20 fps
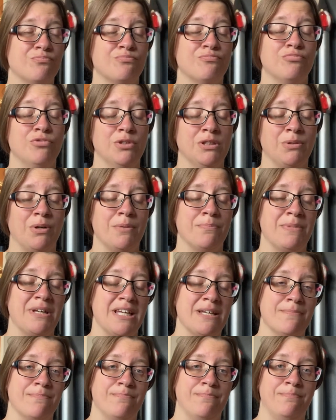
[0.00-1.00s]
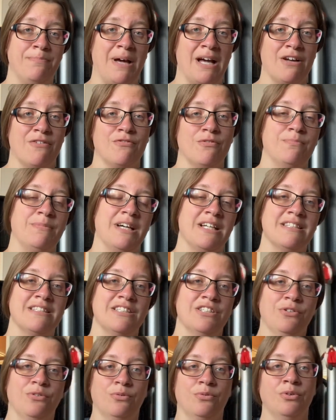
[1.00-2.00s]
probably won't be back from that
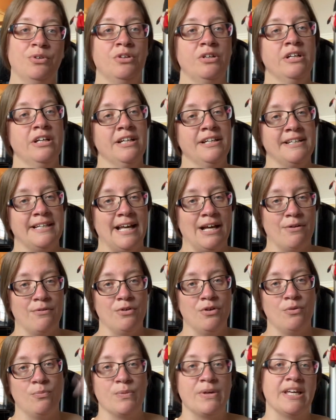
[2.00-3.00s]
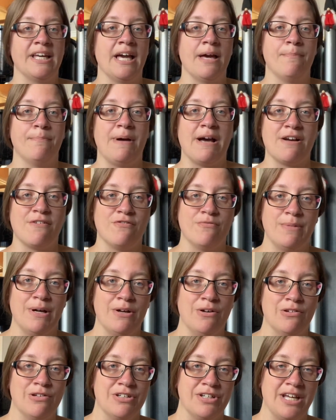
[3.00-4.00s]
until now we get back from our
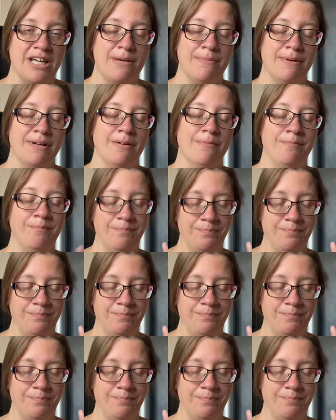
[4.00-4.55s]
holiday, but